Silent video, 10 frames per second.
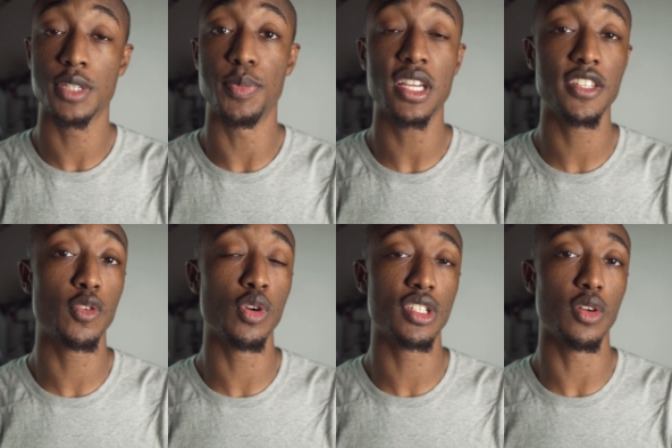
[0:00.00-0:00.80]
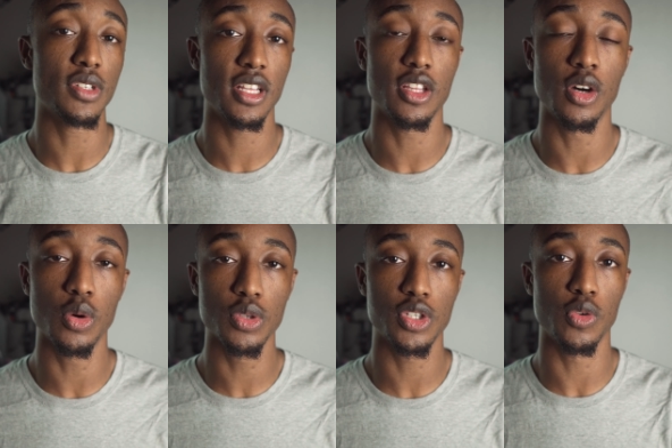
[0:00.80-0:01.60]
Specs, of course, don't tell the
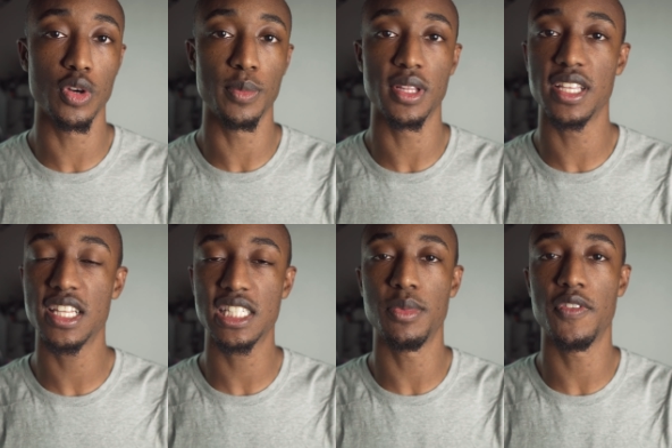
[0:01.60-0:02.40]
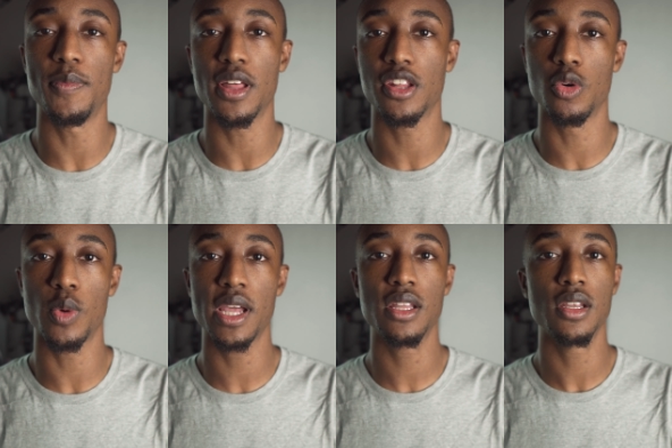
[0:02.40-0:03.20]
whole story, but to get some of them out of the
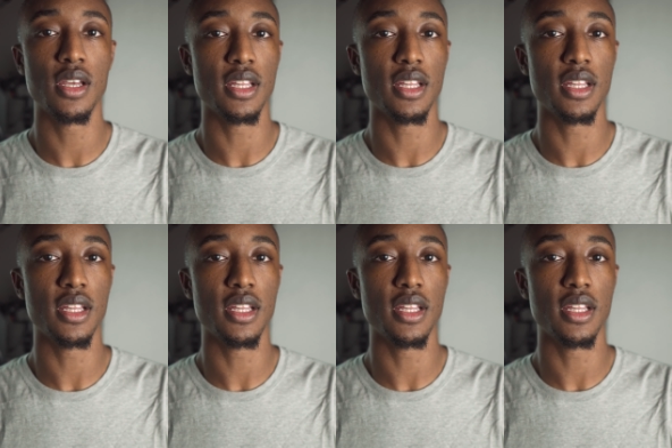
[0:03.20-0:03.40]
way,